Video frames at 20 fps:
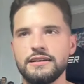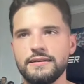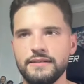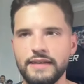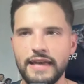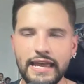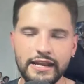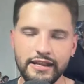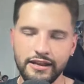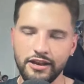
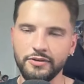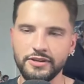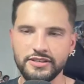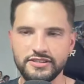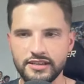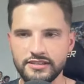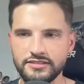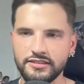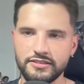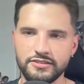Aidan always
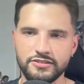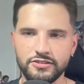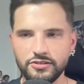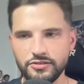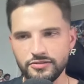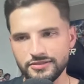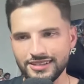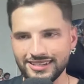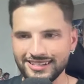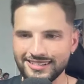says this too.
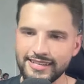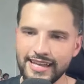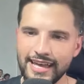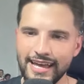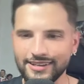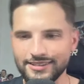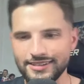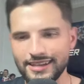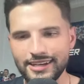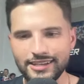It's like
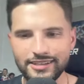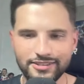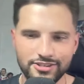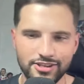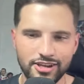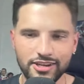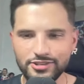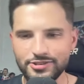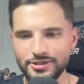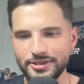sacks, how do you
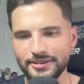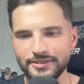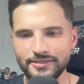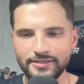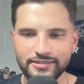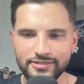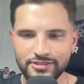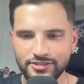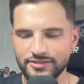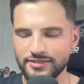judge it?
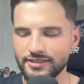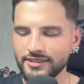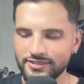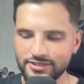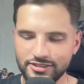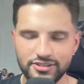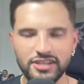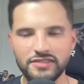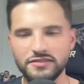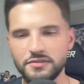Just it's
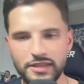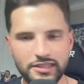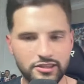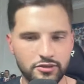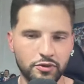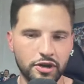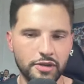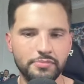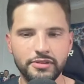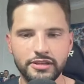just you have to be at the
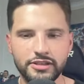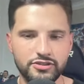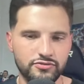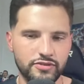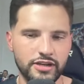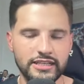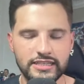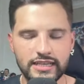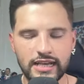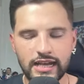right place,
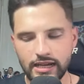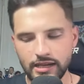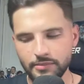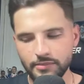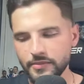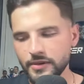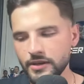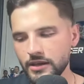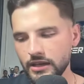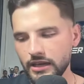right time.
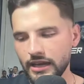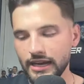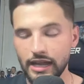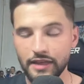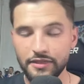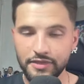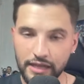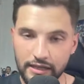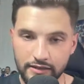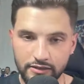And I
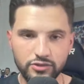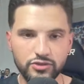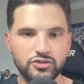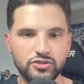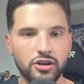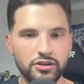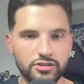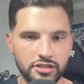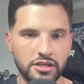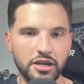think they'll
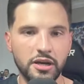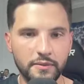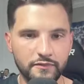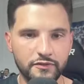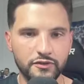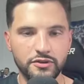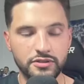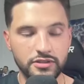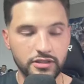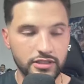start to come
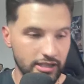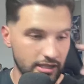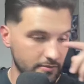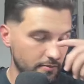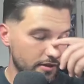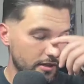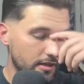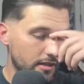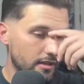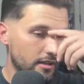for Alim.
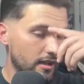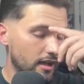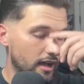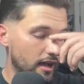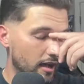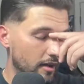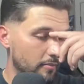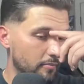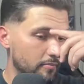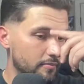
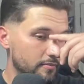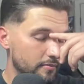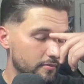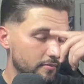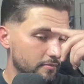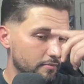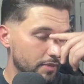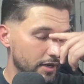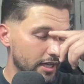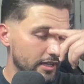Um,
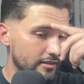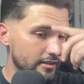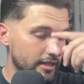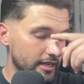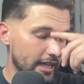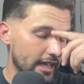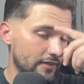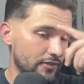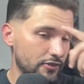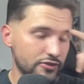but
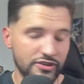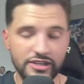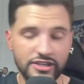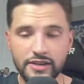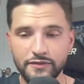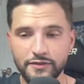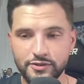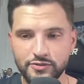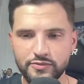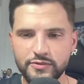again, there's a
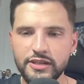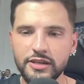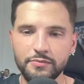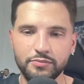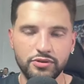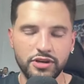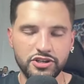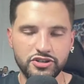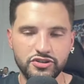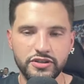difference between
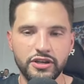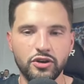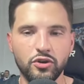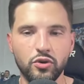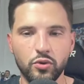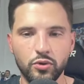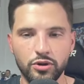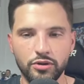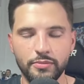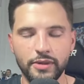pressuring a
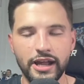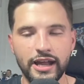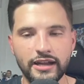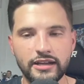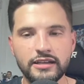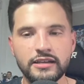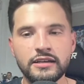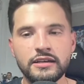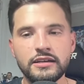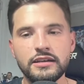
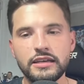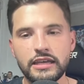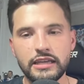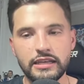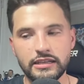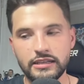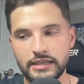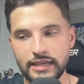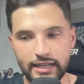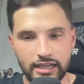quarterback
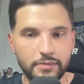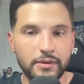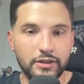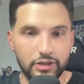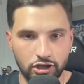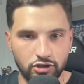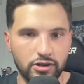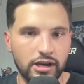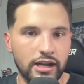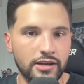and getting him on the
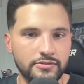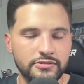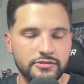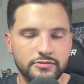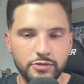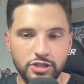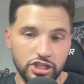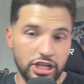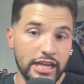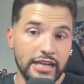ground,
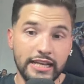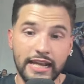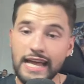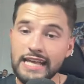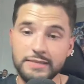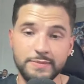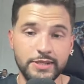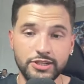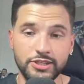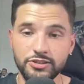which Aidan
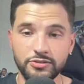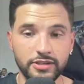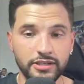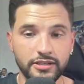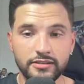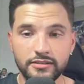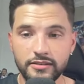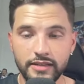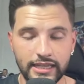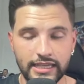has been doing.
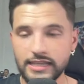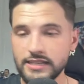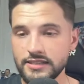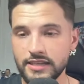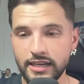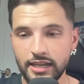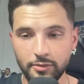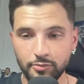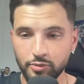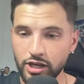Like he's
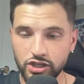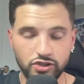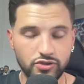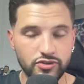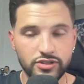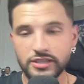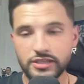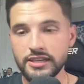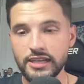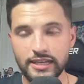getting pressures,
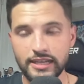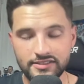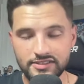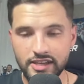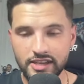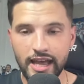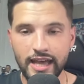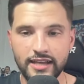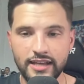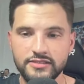he's getting
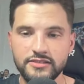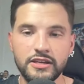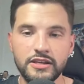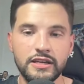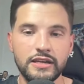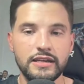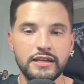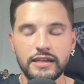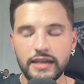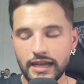sacks,
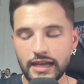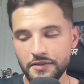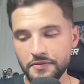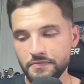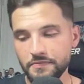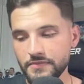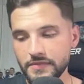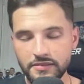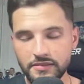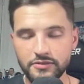and
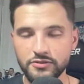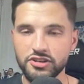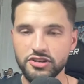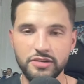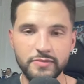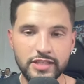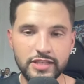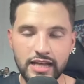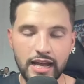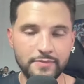there's going
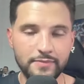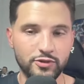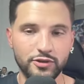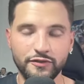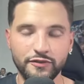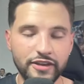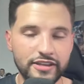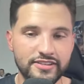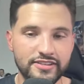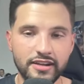to be times where you're
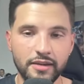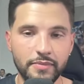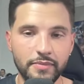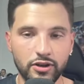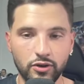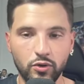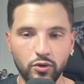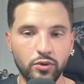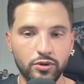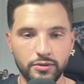facing a better
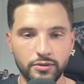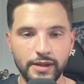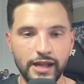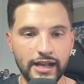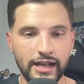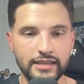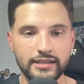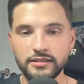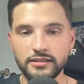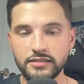
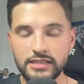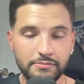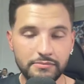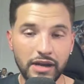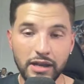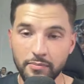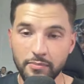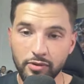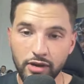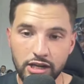quarterback, and Alim
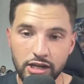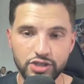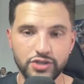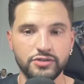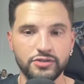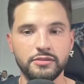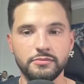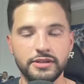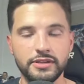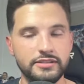might pressure
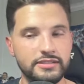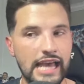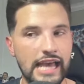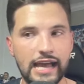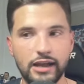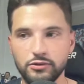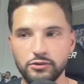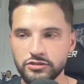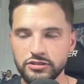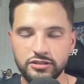him, but
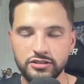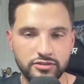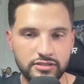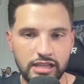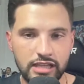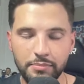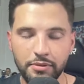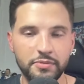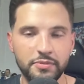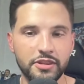Dak will still
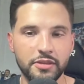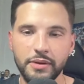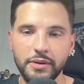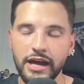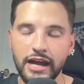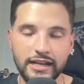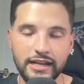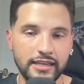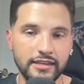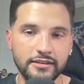step up in the
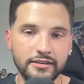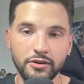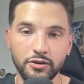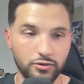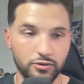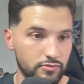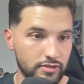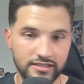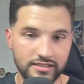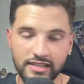pocket or
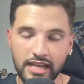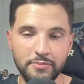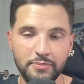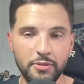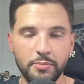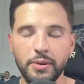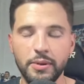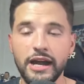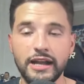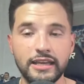escape the
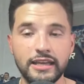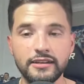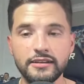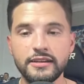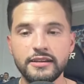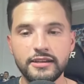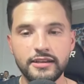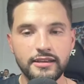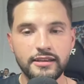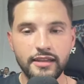pocket
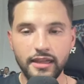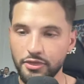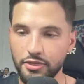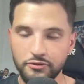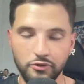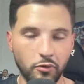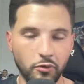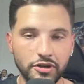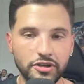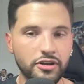and
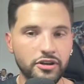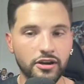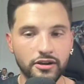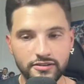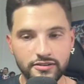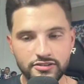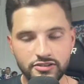throw a dart.